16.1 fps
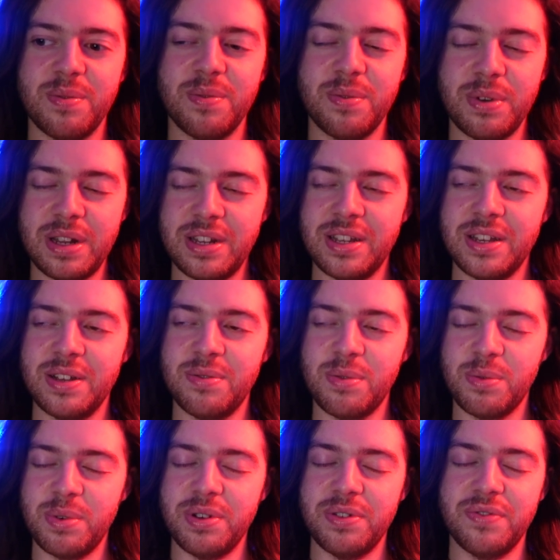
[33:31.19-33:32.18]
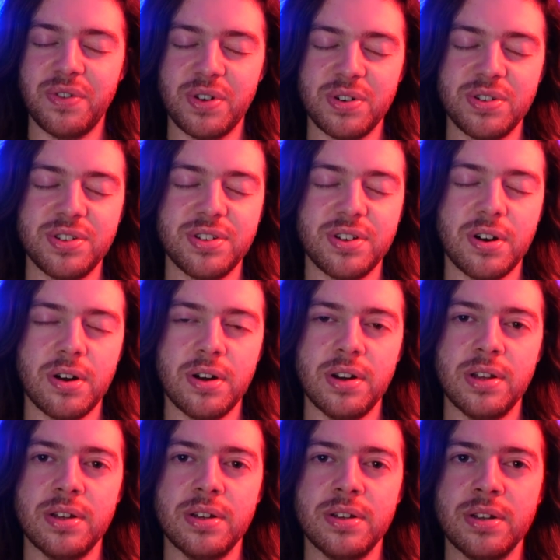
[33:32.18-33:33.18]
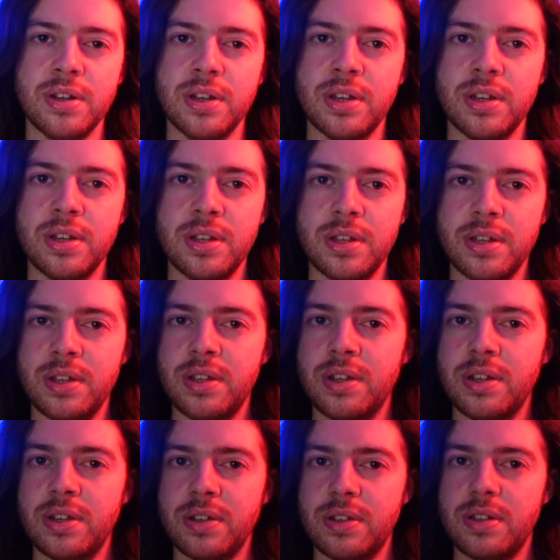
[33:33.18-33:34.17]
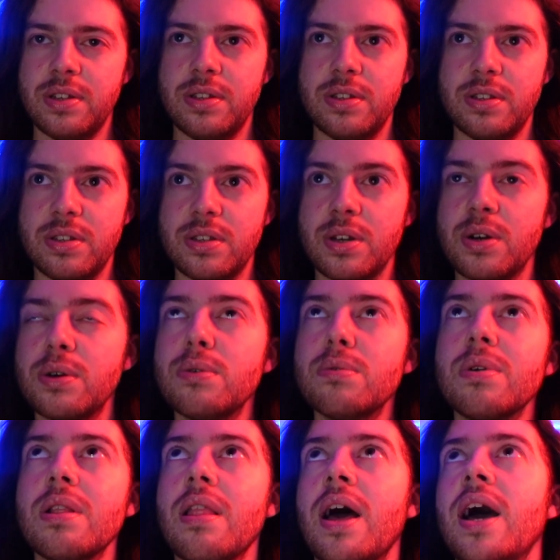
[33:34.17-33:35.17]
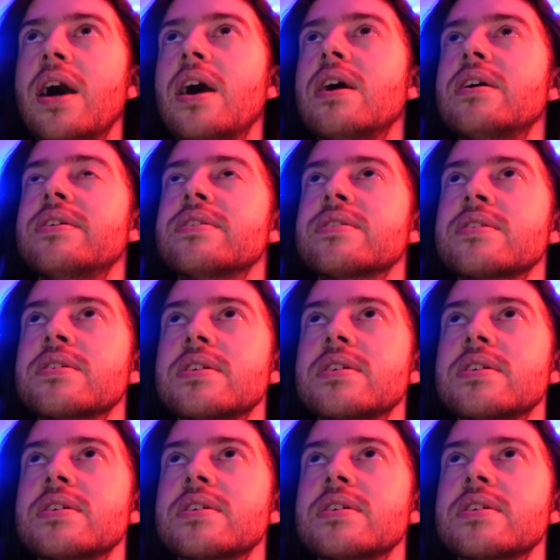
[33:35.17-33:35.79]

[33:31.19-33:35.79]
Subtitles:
we did when we first started. So relaxed.